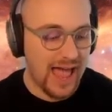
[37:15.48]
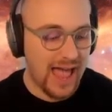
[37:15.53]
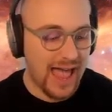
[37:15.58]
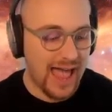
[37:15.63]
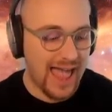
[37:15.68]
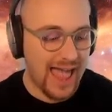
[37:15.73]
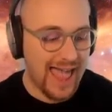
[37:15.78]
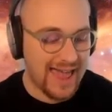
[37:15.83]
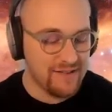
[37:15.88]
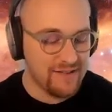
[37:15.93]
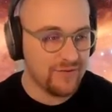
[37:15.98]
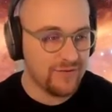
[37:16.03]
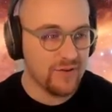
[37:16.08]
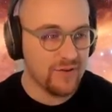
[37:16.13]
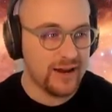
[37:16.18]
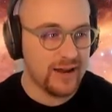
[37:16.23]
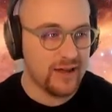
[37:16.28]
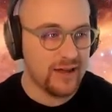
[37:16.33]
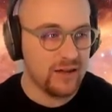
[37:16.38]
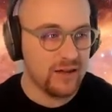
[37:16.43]

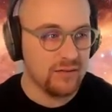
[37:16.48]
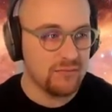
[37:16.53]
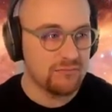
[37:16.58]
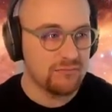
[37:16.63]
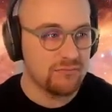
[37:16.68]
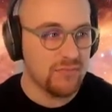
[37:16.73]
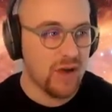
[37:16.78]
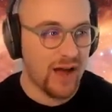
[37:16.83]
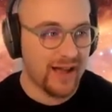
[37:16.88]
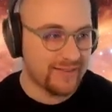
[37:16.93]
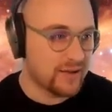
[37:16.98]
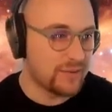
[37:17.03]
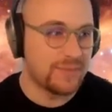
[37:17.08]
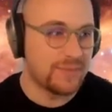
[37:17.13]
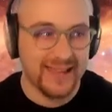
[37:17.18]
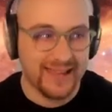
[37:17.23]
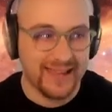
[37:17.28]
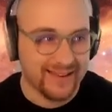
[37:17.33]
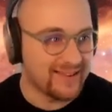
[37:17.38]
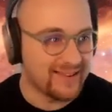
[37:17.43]
every item that
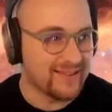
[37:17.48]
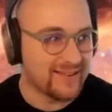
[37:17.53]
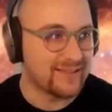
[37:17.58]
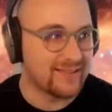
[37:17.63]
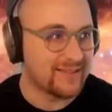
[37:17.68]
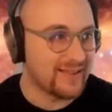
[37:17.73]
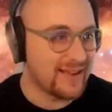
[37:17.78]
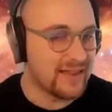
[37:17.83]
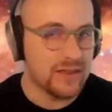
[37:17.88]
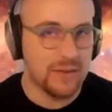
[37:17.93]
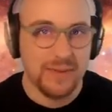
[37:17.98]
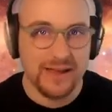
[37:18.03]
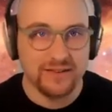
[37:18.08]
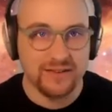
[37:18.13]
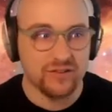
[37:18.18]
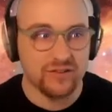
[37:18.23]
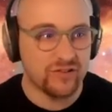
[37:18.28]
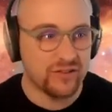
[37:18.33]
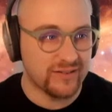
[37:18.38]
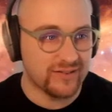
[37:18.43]
exists in the
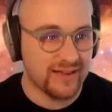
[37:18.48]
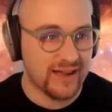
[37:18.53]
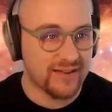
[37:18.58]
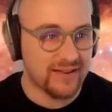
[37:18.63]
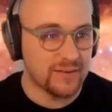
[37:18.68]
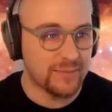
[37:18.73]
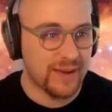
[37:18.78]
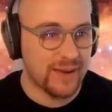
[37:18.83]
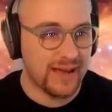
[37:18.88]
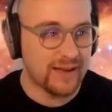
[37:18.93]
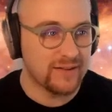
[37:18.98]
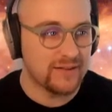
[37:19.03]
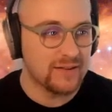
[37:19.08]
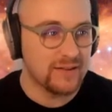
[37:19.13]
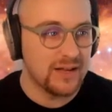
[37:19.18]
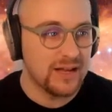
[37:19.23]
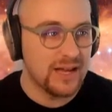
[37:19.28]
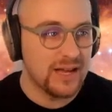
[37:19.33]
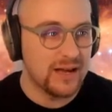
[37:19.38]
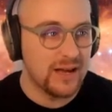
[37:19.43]
messages database.
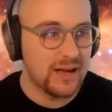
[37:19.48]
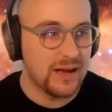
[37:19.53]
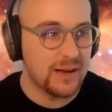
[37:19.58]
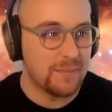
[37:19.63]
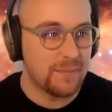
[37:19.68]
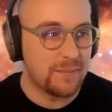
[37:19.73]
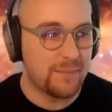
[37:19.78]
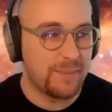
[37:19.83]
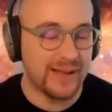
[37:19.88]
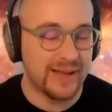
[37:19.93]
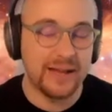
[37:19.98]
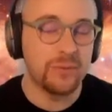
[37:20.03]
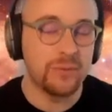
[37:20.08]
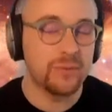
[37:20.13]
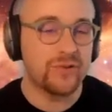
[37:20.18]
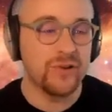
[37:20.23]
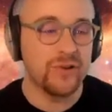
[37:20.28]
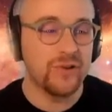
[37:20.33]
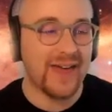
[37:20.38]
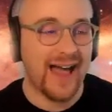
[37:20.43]
But it will
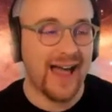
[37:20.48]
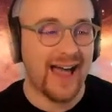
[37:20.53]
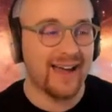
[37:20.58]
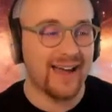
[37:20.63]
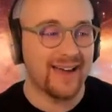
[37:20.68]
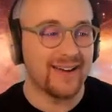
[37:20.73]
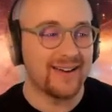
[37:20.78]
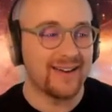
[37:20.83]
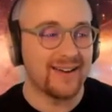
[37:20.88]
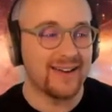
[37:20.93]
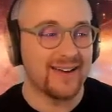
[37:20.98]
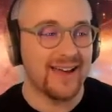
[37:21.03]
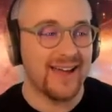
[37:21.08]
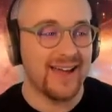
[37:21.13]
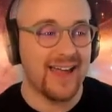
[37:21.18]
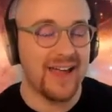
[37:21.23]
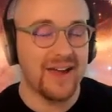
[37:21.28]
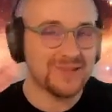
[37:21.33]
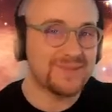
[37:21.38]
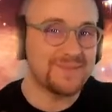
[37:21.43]
do that
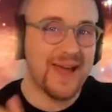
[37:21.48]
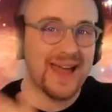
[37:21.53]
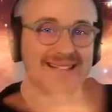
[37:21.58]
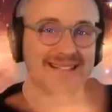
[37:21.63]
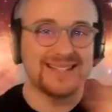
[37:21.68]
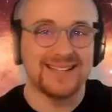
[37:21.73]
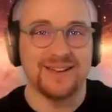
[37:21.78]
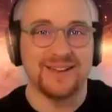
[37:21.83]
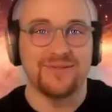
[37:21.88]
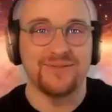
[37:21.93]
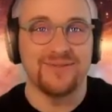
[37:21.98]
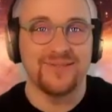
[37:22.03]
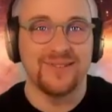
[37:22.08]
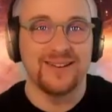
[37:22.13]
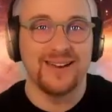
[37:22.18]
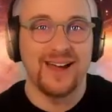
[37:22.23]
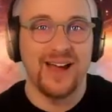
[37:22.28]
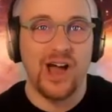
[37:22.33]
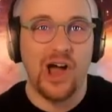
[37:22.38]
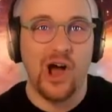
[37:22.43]
irrespective
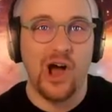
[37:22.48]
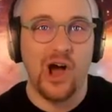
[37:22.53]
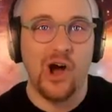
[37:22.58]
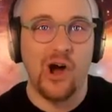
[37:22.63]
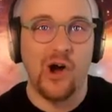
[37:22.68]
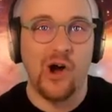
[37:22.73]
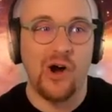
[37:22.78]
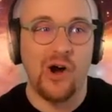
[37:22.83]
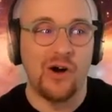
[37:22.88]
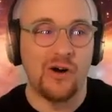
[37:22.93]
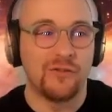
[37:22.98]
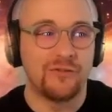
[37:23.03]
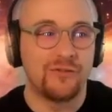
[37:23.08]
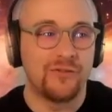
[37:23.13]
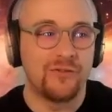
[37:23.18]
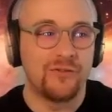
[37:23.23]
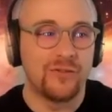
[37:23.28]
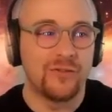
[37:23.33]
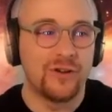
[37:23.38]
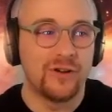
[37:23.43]

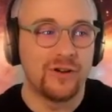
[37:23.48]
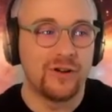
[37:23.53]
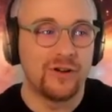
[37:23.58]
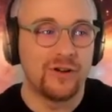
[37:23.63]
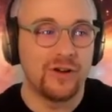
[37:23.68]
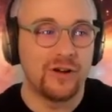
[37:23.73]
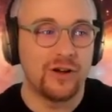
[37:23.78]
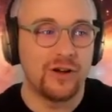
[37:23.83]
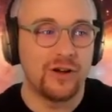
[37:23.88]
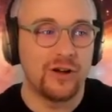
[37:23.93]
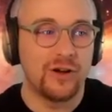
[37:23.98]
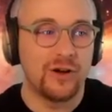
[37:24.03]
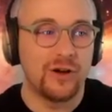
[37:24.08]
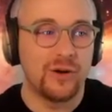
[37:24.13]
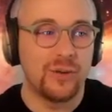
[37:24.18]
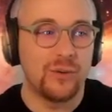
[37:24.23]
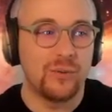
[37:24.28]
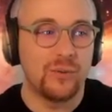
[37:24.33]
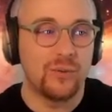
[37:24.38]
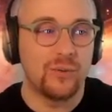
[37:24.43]
of
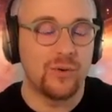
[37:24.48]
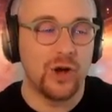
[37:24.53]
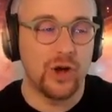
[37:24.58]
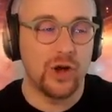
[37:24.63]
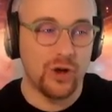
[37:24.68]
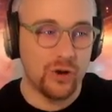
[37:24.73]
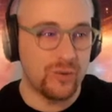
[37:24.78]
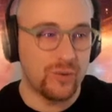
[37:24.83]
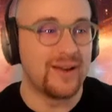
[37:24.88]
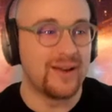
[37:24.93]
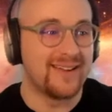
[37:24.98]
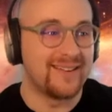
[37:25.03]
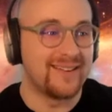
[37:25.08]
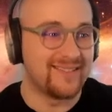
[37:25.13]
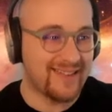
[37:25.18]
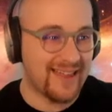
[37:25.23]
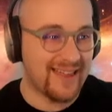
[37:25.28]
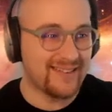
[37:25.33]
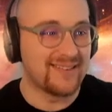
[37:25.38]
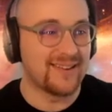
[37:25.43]
who
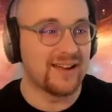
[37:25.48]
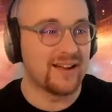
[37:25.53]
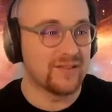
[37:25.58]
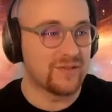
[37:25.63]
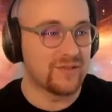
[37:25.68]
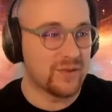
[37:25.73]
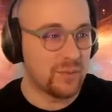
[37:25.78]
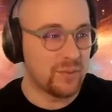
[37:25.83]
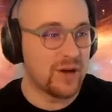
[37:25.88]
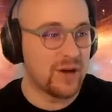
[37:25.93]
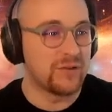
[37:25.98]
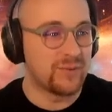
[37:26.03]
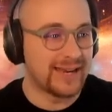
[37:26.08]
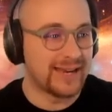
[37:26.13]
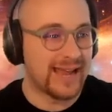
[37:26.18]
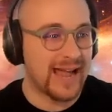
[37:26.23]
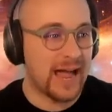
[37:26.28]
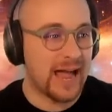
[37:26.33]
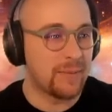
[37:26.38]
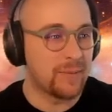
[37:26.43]
is sending us the word
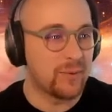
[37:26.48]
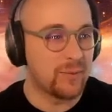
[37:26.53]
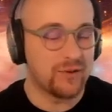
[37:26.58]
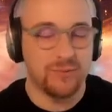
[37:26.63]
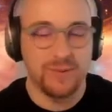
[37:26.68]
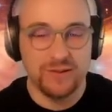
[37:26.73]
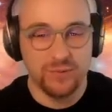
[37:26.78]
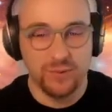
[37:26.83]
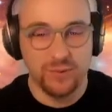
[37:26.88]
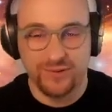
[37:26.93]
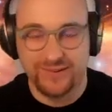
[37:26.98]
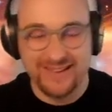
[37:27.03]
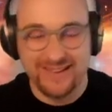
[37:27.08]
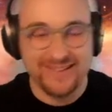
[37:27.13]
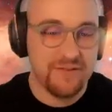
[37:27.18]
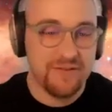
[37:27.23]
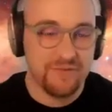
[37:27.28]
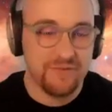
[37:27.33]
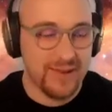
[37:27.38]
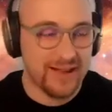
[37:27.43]
recap, which means we'll
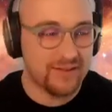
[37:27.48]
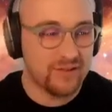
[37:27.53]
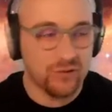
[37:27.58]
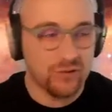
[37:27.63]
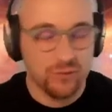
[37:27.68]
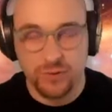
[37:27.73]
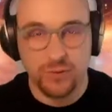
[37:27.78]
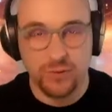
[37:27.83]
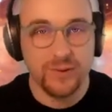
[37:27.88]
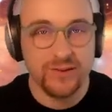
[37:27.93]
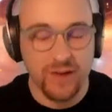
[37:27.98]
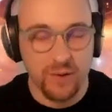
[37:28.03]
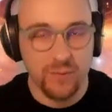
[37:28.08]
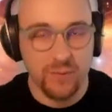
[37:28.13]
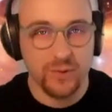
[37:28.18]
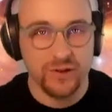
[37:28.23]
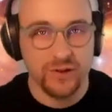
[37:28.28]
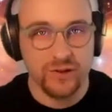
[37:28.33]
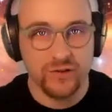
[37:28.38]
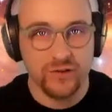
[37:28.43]
send every message, which we
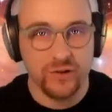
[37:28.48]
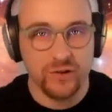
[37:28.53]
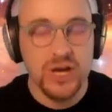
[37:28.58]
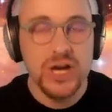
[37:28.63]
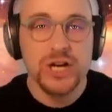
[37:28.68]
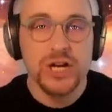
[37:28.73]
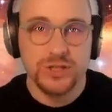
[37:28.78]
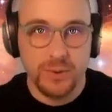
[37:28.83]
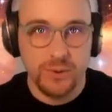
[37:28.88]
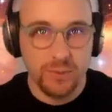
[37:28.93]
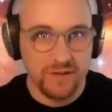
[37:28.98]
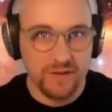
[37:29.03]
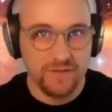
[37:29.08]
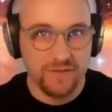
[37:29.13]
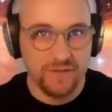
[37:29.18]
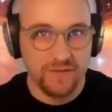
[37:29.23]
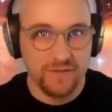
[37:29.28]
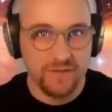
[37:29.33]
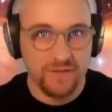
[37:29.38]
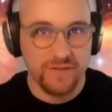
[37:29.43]
don't want to do. So we
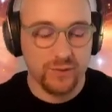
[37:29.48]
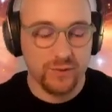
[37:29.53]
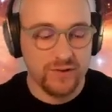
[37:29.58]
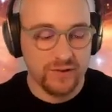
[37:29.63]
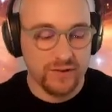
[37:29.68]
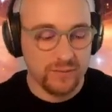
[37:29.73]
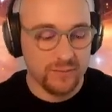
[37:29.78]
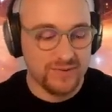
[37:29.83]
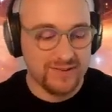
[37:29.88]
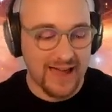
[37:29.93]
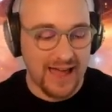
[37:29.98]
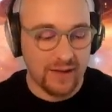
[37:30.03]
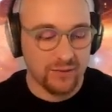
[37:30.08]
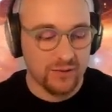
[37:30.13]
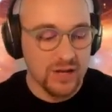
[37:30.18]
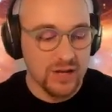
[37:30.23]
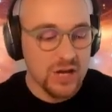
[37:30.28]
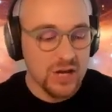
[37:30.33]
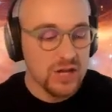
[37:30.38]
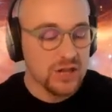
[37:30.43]
want to filter them down.
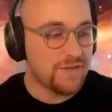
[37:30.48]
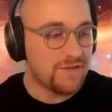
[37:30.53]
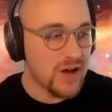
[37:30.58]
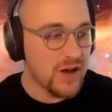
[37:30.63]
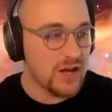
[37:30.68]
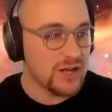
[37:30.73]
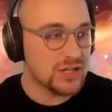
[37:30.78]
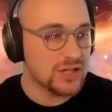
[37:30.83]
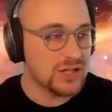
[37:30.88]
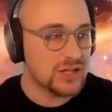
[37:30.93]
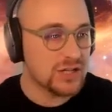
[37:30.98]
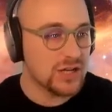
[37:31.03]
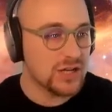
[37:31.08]
The first